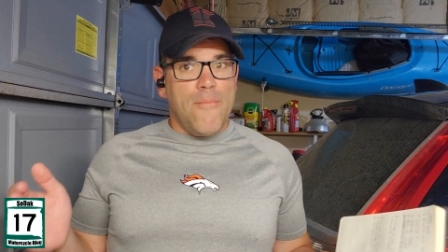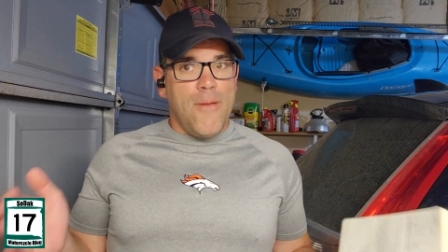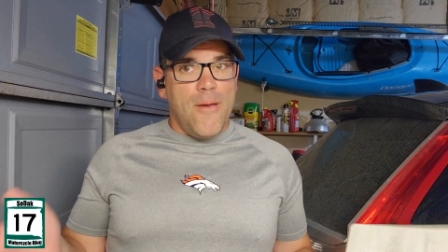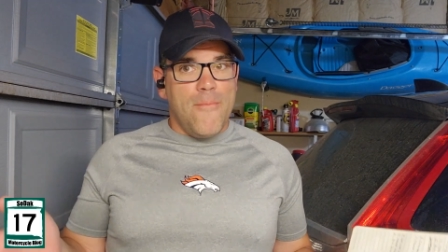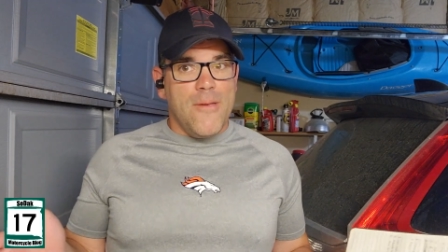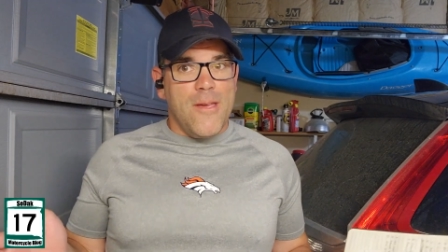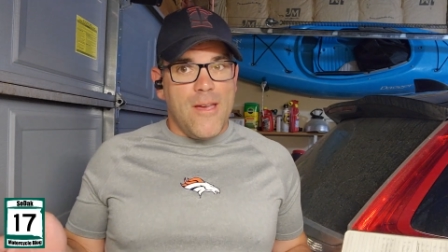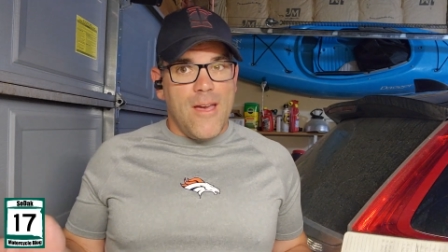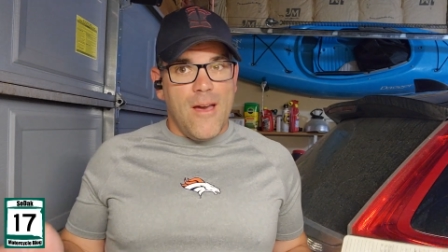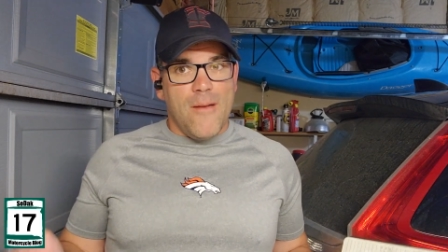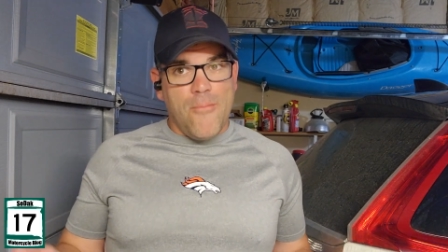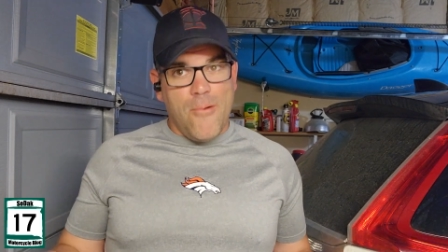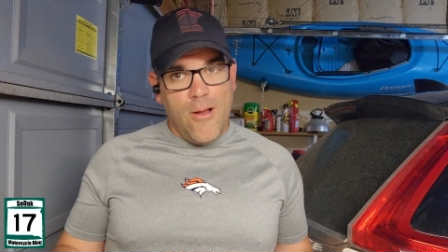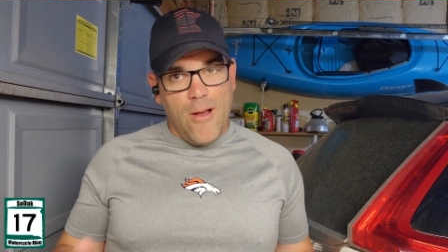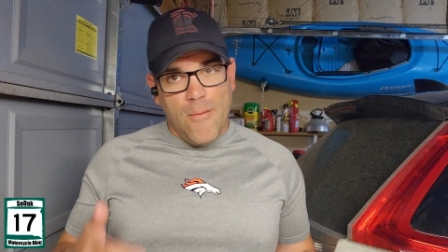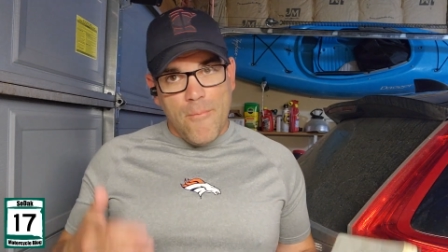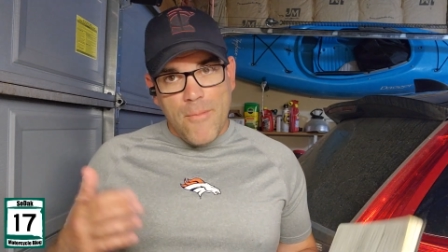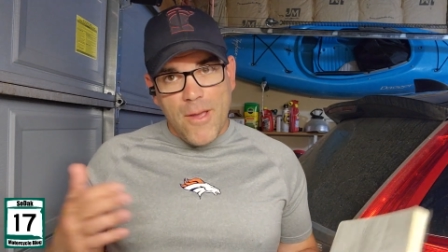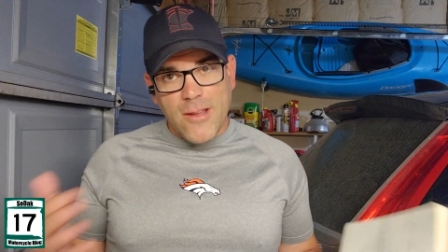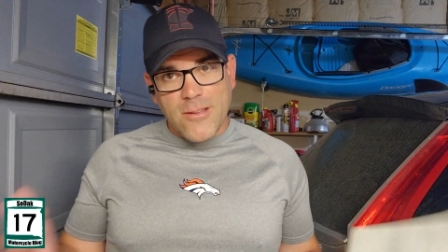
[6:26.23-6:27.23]
maybe you got a
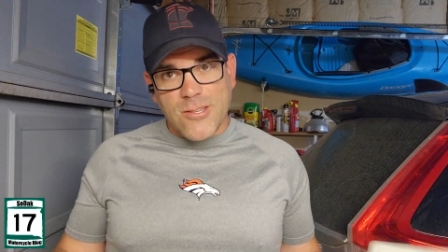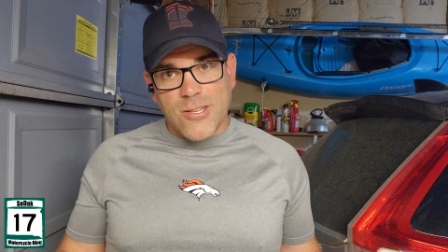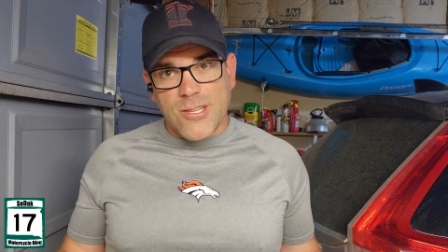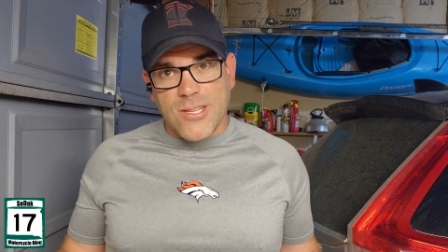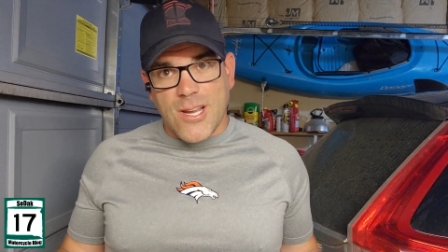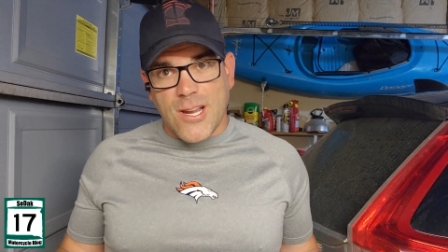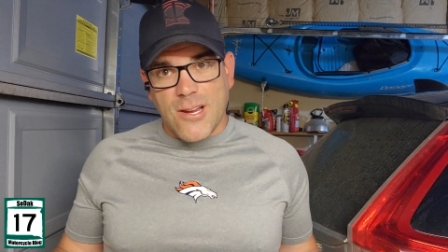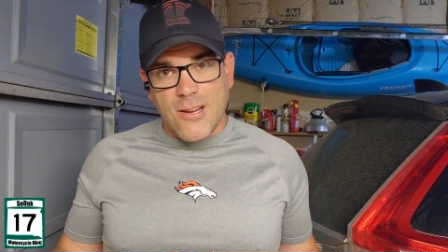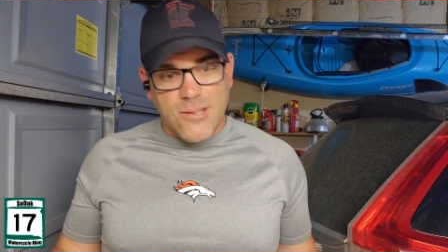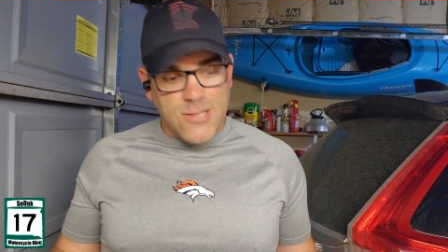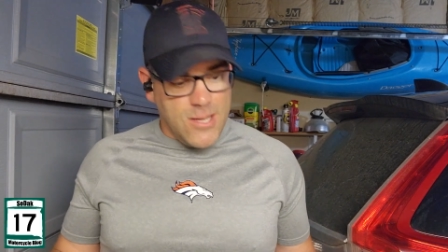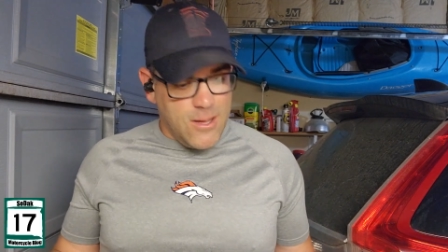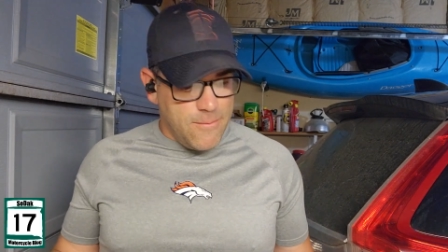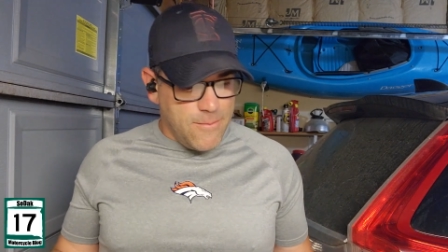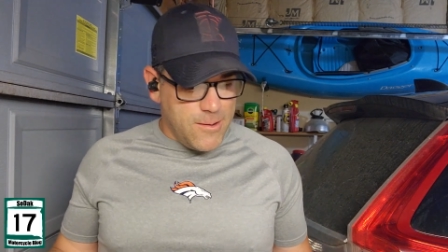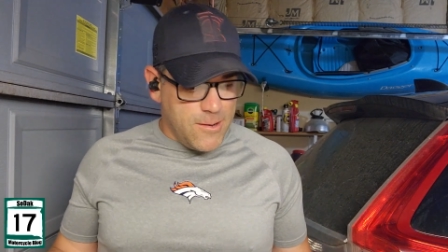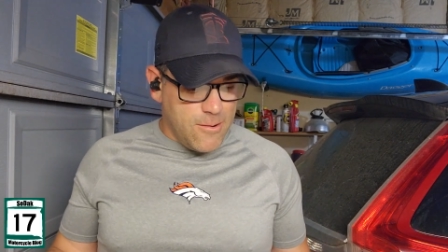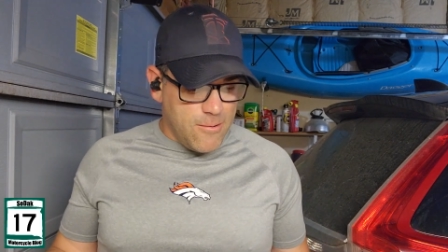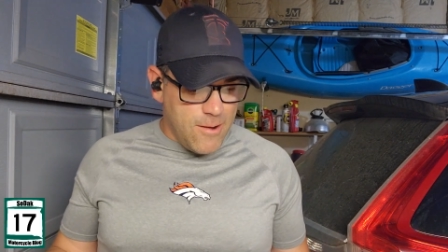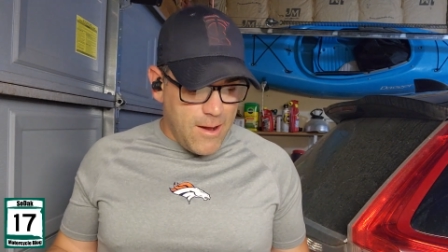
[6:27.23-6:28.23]
problem. Maybe you should check yourself
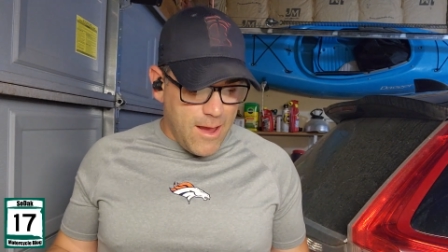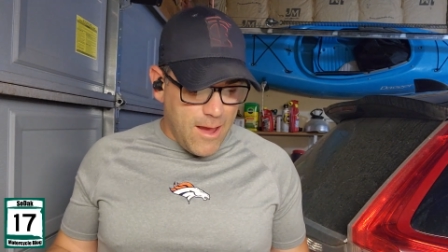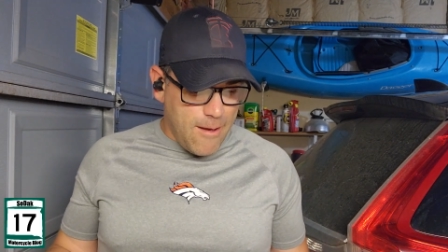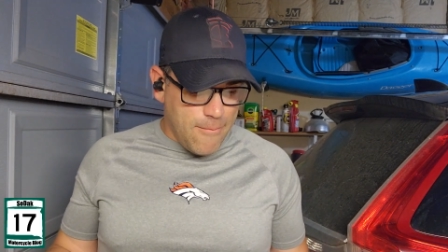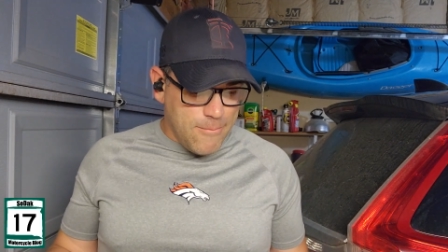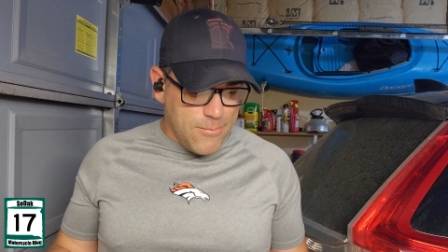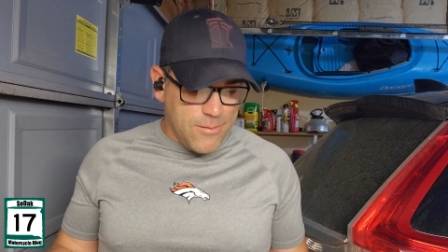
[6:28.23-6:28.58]
into rehab.